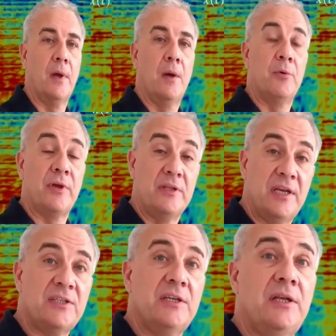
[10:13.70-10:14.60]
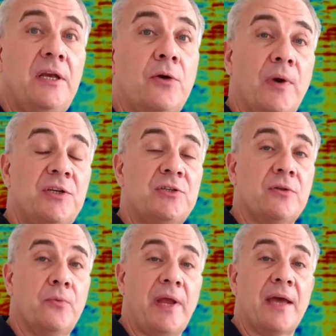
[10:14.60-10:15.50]
Putting this in the
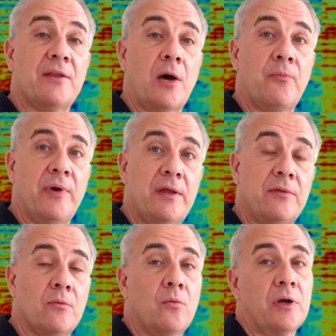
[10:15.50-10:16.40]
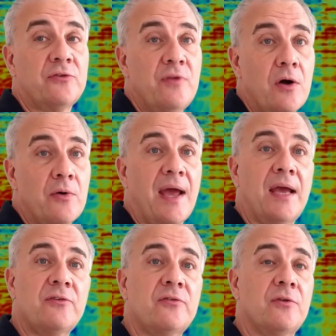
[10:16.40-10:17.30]
equation, we end up with what is known
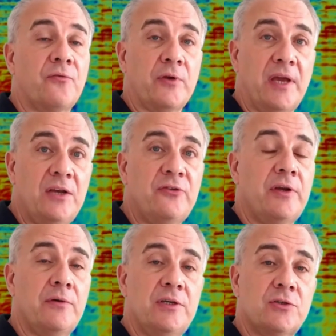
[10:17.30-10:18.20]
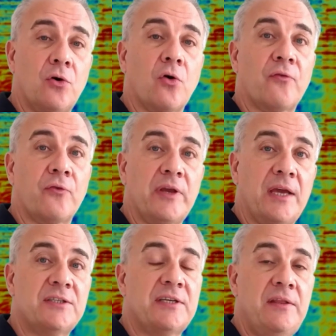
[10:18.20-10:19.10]
as the Fourier series or Fourier
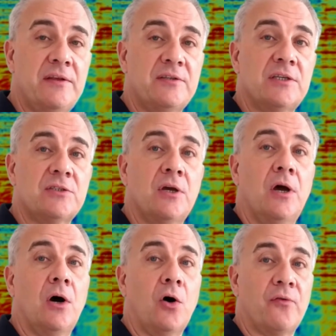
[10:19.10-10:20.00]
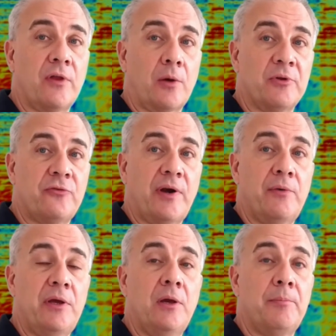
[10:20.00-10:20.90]
synthesis of an
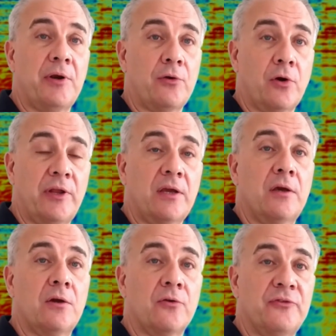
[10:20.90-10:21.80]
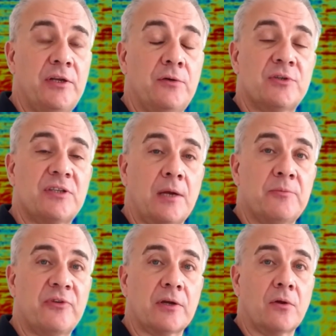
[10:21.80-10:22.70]
arbitrary periodic continuous time
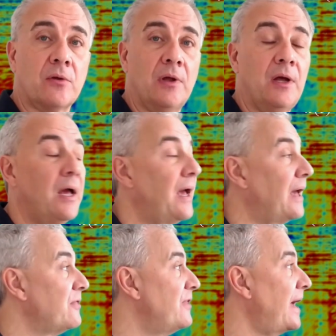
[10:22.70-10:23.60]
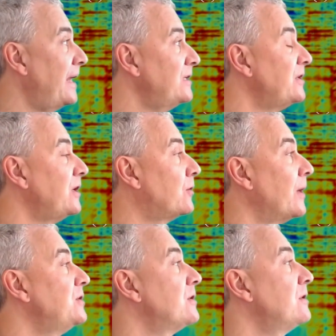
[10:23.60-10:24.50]
signal. And that is the
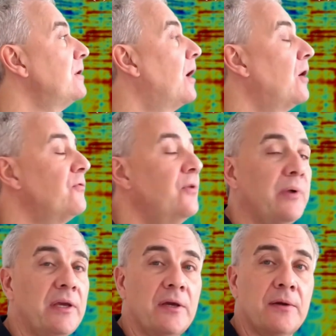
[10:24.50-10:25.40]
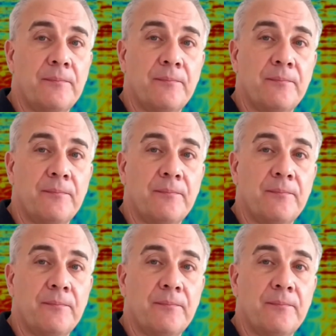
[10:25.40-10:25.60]
equation of the week.